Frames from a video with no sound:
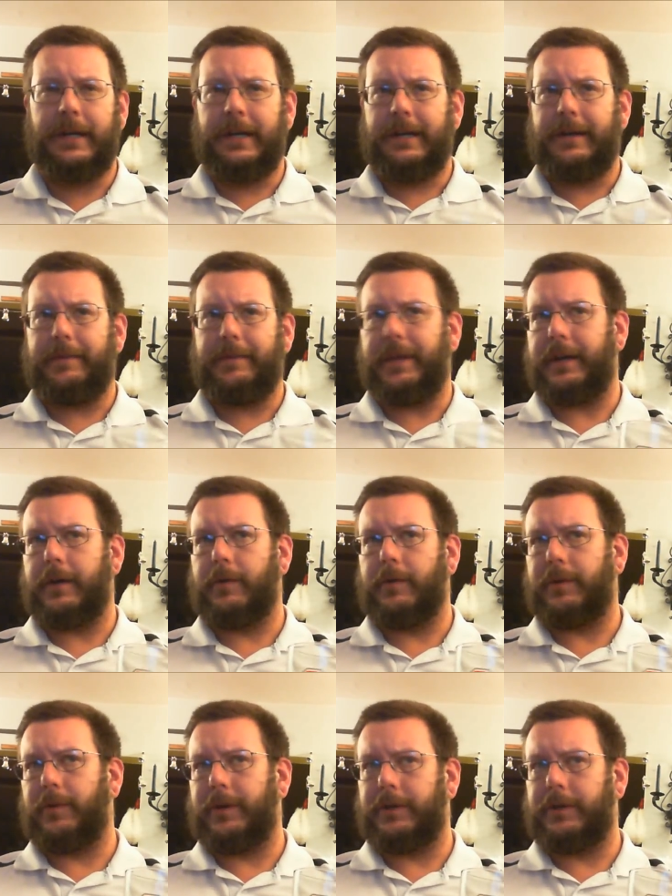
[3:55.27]
Maybe they can go
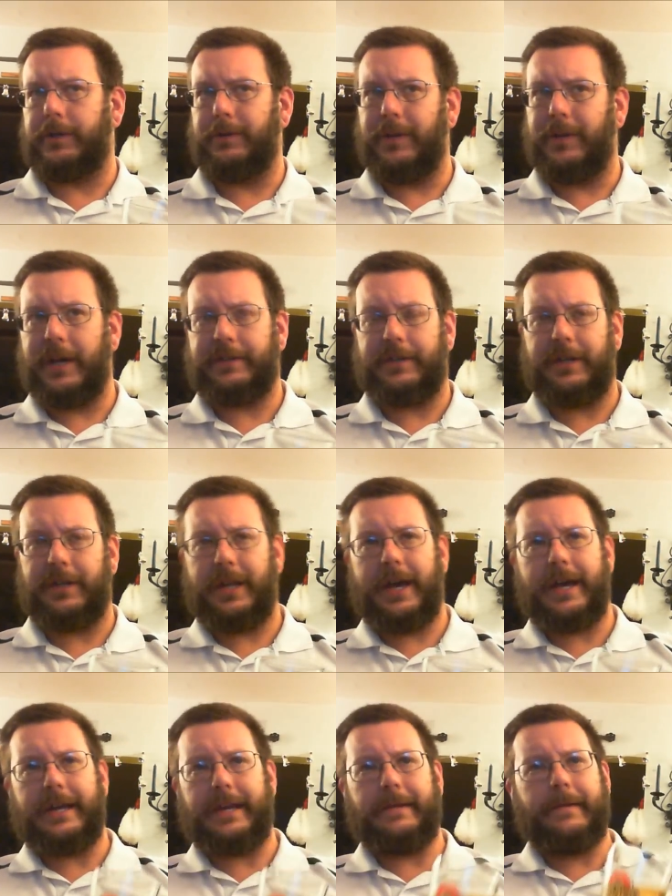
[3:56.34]
with one or two less a
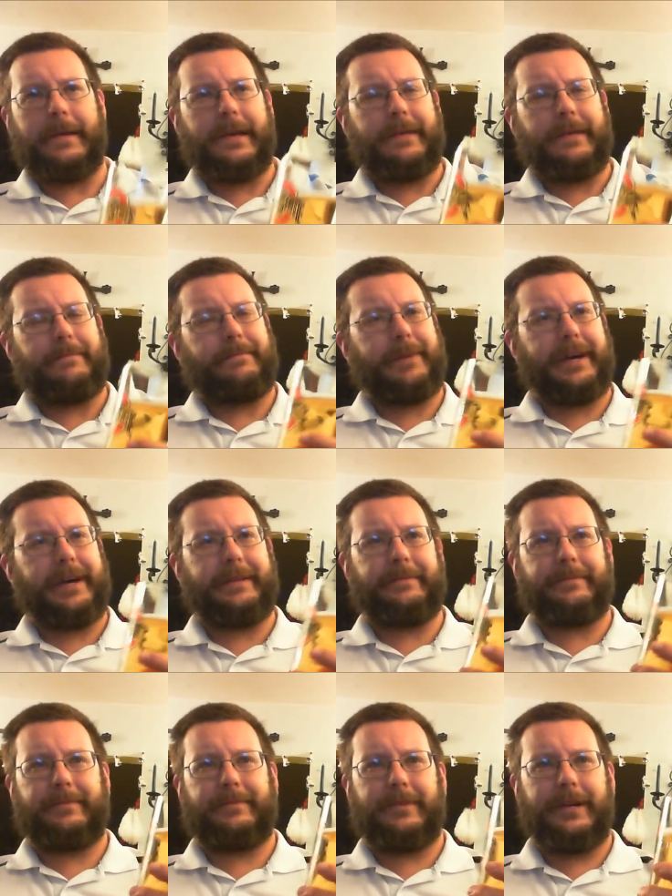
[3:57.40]
night. But
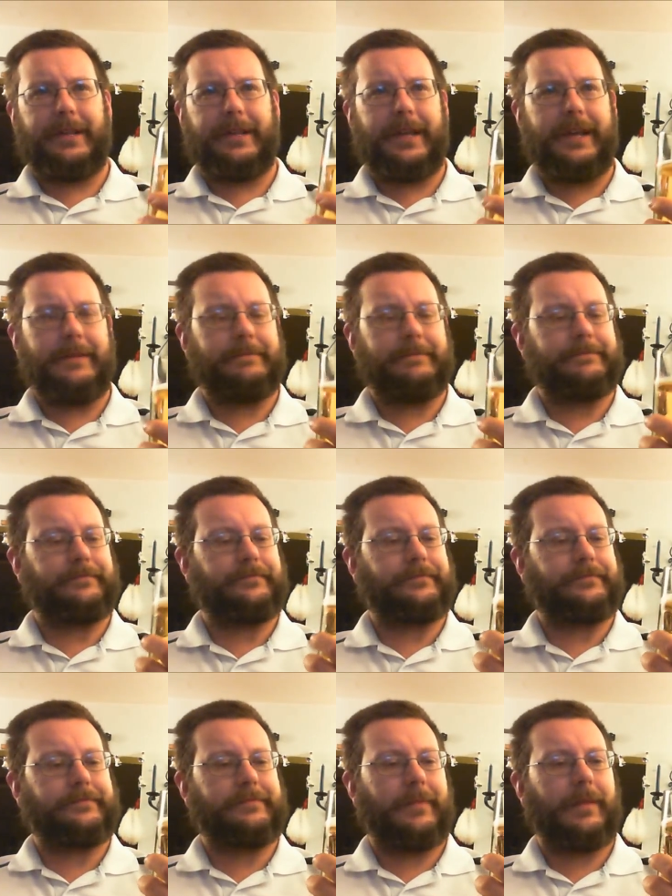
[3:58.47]
really,
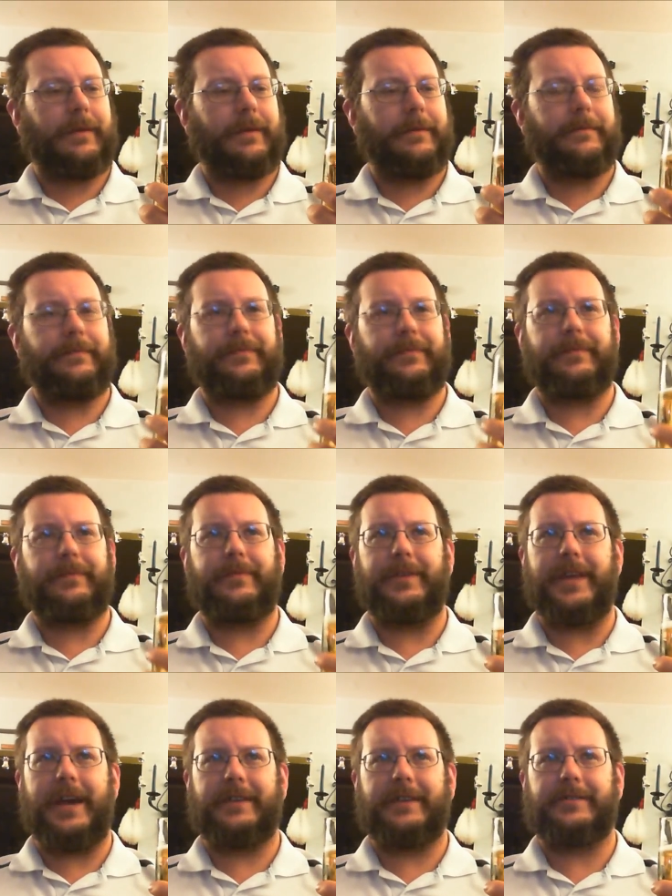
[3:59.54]
for
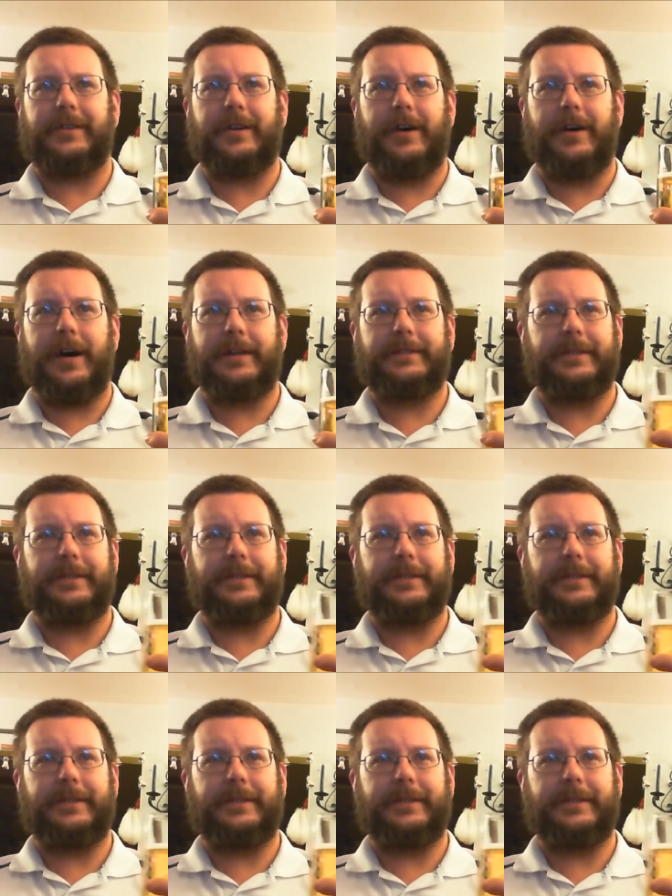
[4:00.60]
the extra cost, I